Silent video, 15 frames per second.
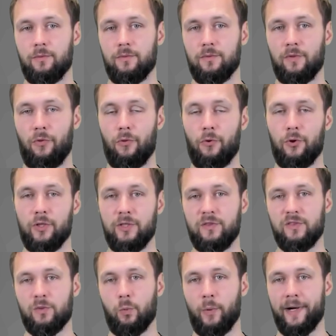the third
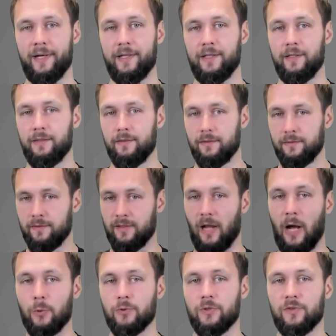square, the
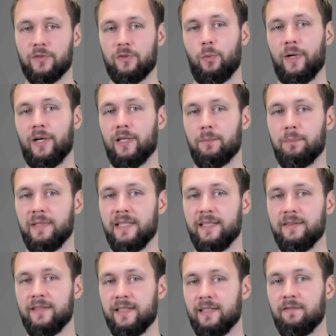outer square,
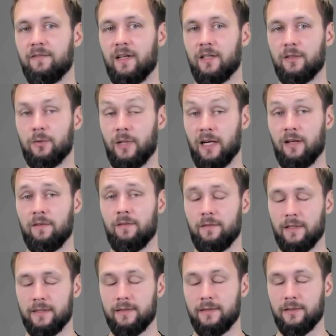being the
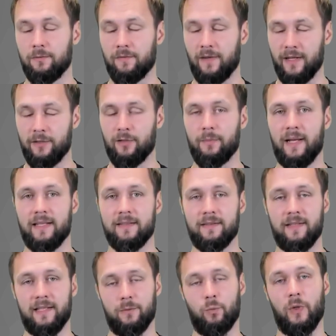relevant environment
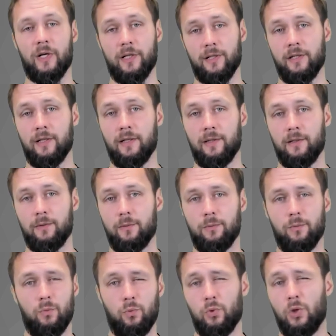that we
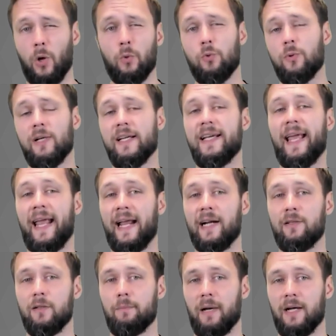don't really
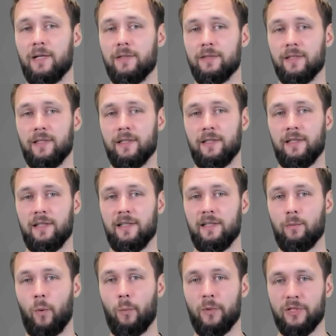care about
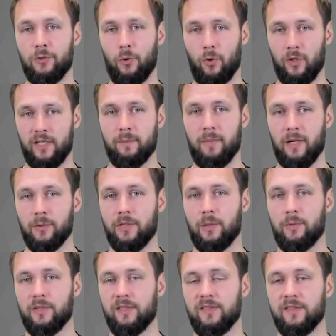when we talk about
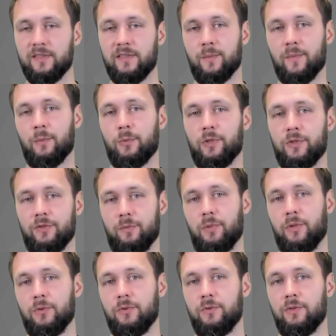our system that we're
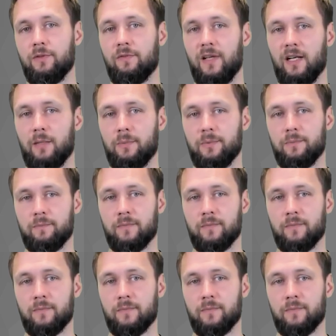supposed to develop.